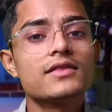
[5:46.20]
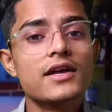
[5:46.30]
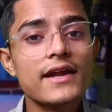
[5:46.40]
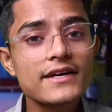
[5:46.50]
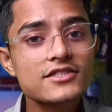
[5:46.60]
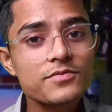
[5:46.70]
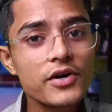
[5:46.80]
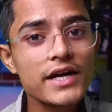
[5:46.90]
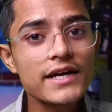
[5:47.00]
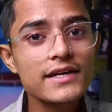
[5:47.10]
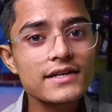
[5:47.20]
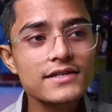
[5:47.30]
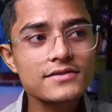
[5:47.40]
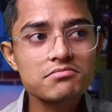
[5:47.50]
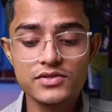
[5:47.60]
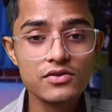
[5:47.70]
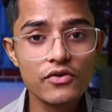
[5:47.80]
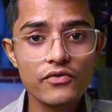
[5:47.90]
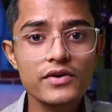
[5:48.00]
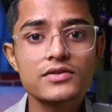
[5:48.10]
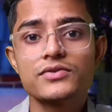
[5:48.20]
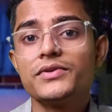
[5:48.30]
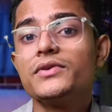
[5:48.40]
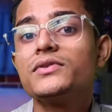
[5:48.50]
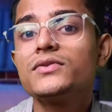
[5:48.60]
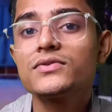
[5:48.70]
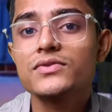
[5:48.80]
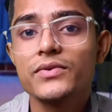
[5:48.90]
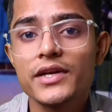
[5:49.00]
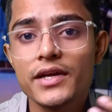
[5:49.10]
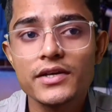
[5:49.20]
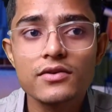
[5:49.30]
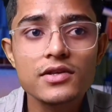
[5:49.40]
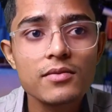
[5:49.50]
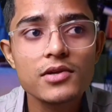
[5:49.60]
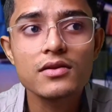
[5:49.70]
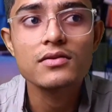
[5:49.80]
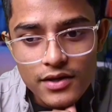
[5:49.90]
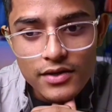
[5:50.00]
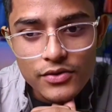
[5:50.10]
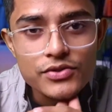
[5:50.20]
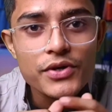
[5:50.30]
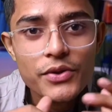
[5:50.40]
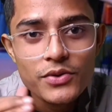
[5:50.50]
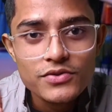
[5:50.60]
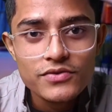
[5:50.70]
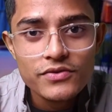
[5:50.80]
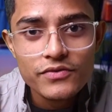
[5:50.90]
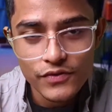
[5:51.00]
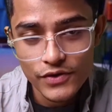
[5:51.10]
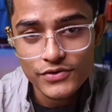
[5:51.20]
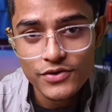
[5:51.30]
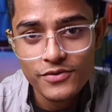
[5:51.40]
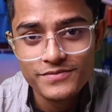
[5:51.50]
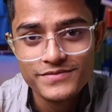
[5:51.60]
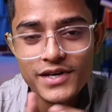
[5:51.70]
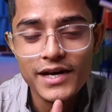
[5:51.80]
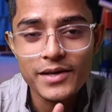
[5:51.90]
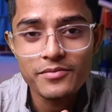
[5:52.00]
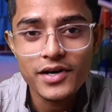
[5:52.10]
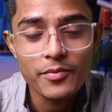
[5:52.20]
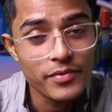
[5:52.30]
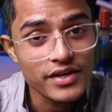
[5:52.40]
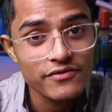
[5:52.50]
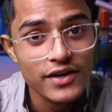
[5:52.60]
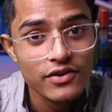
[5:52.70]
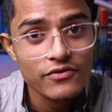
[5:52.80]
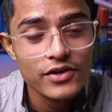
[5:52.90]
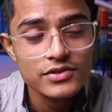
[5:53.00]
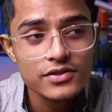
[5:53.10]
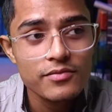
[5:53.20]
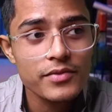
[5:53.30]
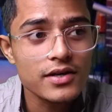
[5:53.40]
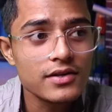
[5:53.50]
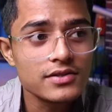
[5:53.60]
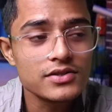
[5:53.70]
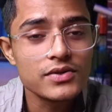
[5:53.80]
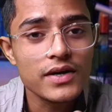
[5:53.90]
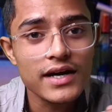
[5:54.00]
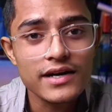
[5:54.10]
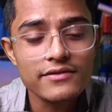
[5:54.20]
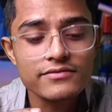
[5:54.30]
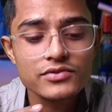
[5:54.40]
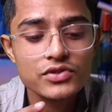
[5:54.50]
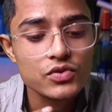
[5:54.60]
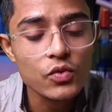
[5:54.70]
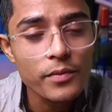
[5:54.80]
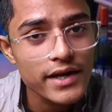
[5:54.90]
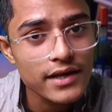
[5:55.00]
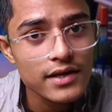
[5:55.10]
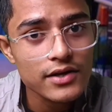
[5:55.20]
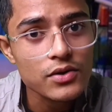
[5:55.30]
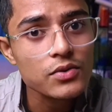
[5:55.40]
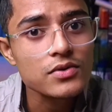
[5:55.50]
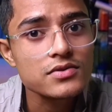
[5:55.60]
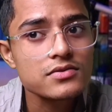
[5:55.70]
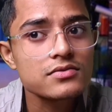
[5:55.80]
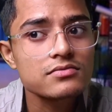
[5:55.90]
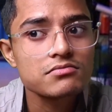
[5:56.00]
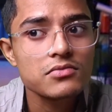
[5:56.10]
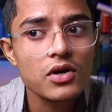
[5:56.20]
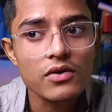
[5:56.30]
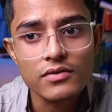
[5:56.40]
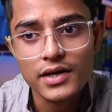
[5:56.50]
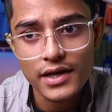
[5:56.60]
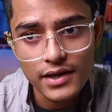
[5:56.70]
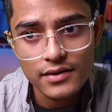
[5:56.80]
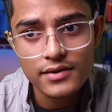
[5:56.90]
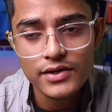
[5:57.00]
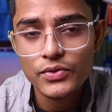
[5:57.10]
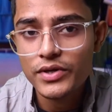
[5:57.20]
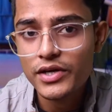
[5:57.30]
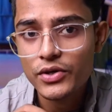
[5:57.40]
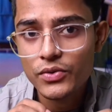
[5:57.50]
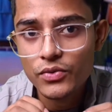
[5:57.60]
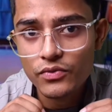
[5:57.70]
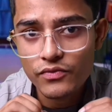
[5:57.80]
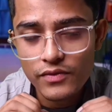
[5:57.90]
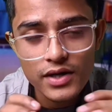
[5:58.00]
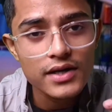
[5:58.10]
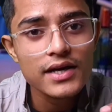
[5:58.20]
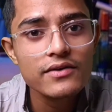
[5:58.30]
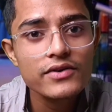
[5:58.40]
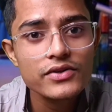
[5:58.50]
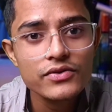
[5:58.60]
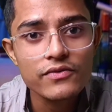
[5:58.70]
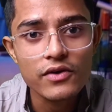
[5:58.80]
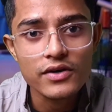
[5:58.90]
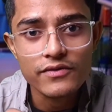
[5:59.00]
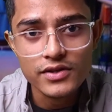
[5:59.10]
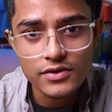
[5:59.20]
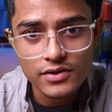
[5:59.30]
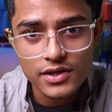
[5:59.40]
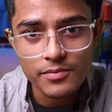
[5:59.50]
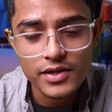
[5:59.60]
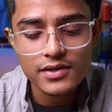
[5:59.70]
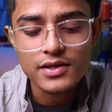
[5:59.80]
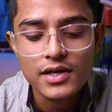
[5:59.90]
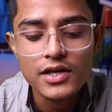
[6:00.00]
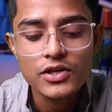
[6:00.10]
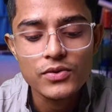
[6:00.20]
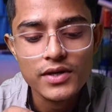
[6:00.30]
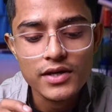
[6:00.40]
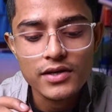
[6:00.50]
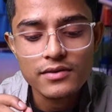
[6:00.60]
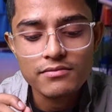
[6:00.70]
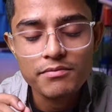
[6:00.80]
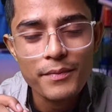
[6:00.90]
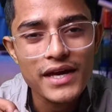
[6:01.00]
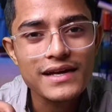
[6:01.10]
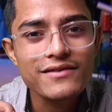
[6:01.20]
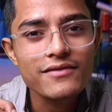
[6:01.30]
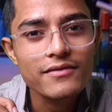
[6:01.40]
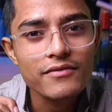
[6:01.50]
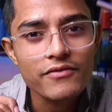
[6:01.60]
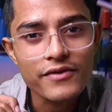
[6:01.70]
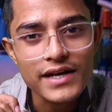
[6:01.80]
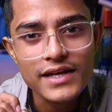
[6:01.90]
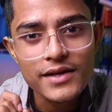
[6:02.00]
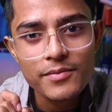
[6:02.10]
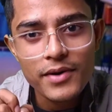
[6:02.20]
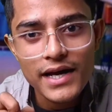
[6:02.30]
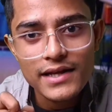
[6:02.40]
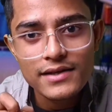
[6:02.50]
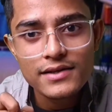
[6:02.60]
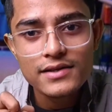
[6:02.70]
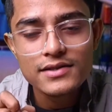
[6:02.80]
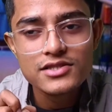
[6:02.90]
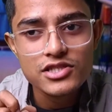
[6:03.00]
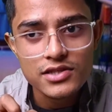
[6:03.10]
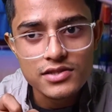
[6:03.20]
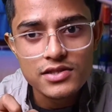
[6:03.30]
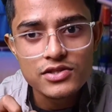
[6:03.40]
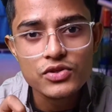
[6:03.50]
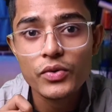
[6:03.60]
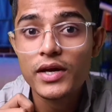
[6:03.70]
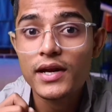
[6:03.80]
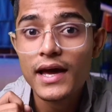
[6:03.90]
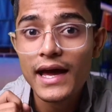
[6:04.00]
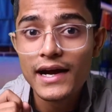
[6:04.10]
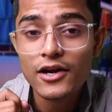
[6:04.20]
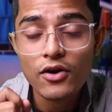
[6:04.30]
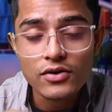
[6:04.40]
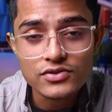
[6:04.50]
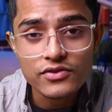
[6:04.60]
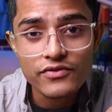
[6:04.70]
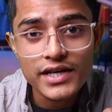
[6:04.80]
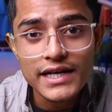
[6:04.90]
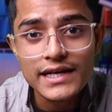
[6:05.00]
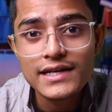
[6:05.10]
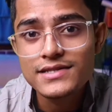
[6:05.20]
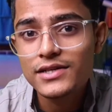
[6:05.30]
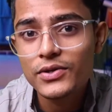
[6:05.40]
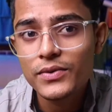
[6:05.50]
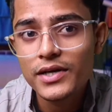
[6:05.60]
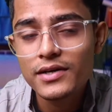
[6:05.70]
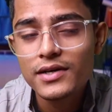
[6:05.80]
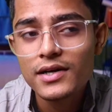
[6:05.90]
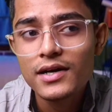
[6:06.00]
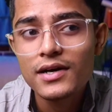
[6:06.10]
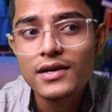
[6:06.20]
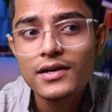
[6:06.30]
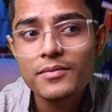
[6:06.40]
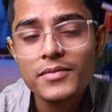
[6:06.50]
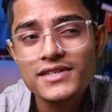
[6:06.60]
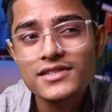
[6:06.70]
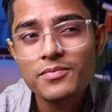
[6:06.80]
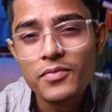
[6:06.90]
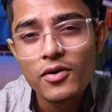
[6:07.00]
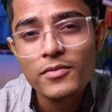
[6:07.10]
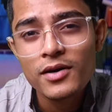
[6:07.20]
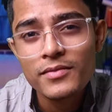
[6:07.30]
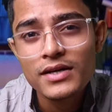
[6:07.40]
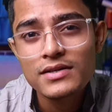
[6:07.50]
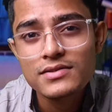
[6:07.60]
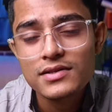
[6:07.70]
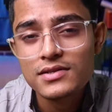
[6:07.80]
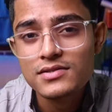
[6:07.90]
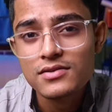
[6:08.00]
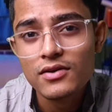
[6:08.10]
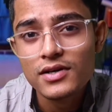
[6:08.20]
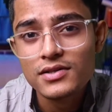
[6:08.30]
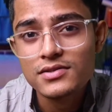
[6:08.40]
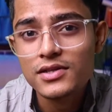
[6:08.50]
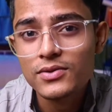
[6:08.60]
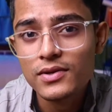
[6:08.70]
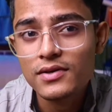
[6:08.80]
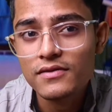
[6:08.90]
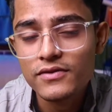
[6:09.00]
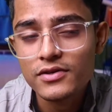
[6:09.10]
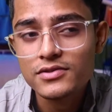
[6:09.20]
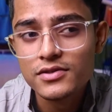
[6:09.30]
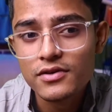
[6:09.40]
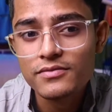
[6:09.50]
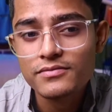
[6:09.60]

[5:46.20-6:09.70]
the next point is, which software should you use to create your thumbnail? You should use Photoshop. I am a big fan of Photoshop because you have so many controls on it. You can do whatever you want with your thumbnail. You can make very minor changes, you can add lots of details into it, but the problem is it's not easy to learn Photoshop.